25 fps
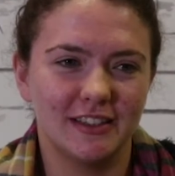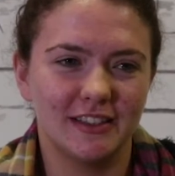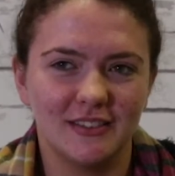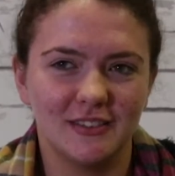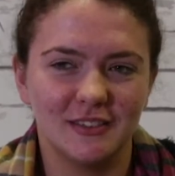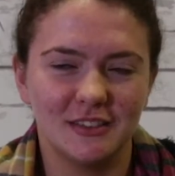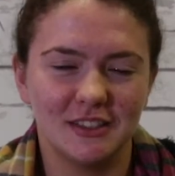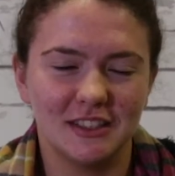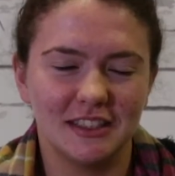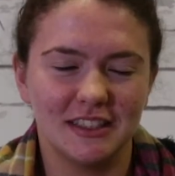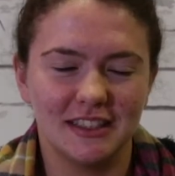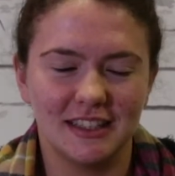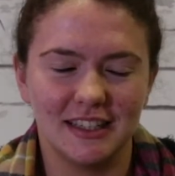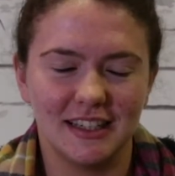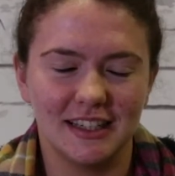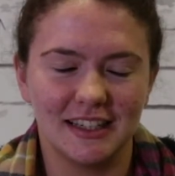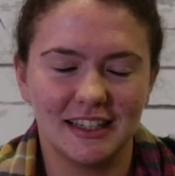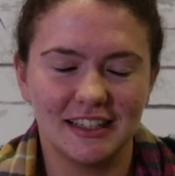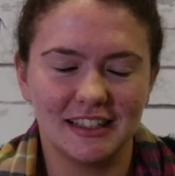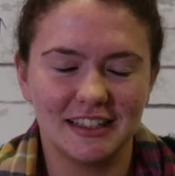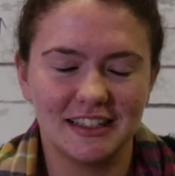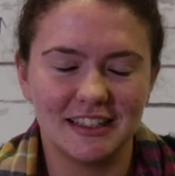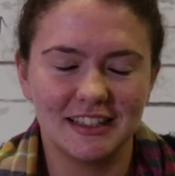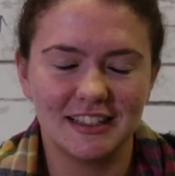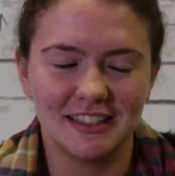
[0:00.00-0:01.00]
It was just like
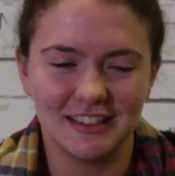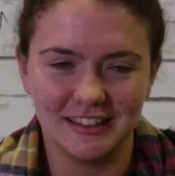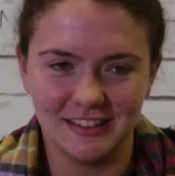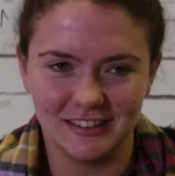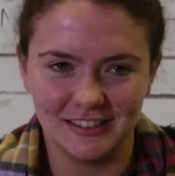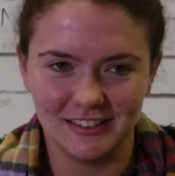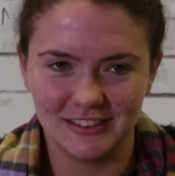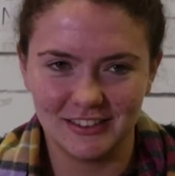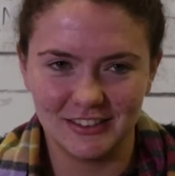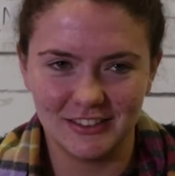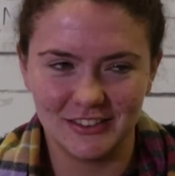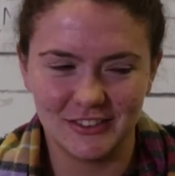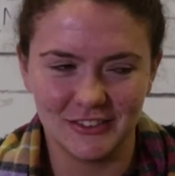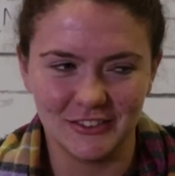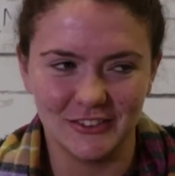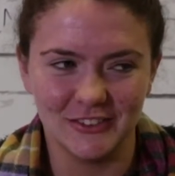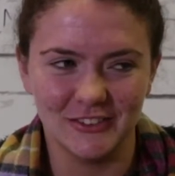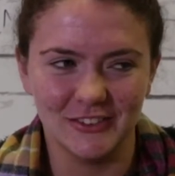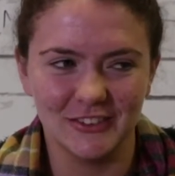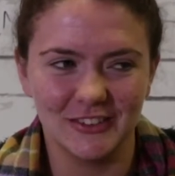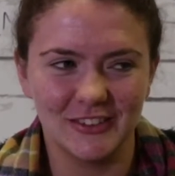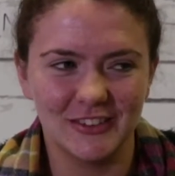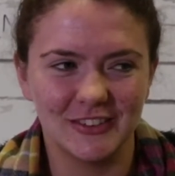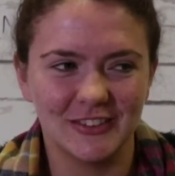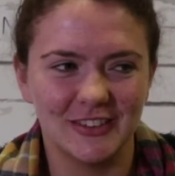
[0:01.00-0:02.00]
such
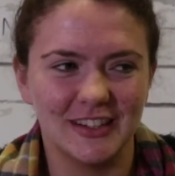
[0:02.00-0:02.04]
shock